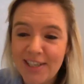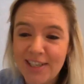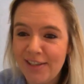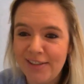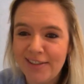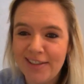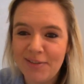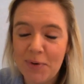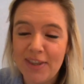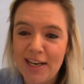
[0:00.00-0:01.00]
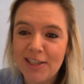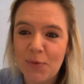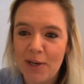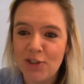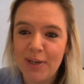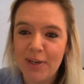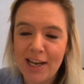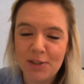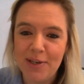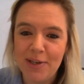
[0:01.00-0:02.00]
Daniel with the next question. But
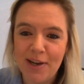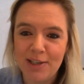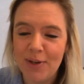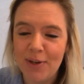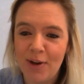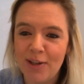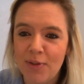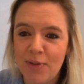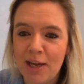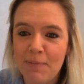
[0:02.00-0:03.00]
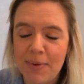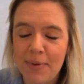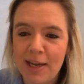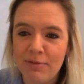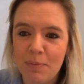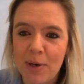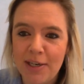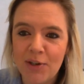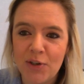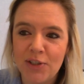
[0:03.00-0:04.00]
as we're going through that, maybe
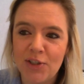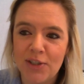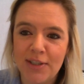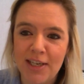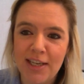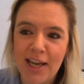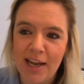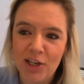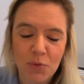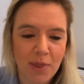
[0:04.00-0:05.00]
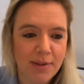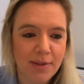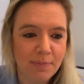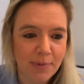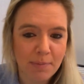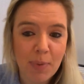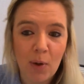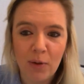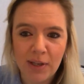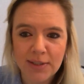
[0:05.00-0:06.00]
everybody could just engage with the
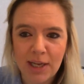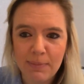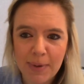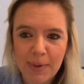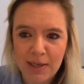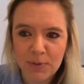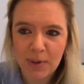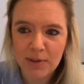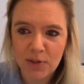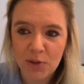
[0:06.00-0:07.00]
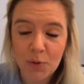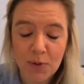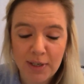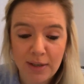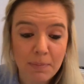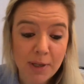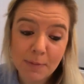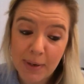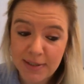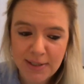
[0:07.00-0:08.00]
poll that's come up as well. So it's also another
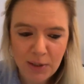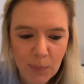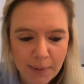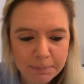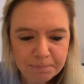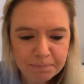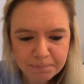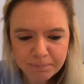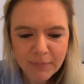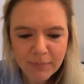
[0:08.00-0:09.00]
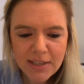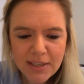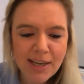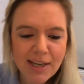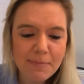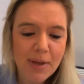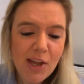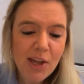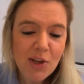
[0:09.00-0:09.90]
myth busting one.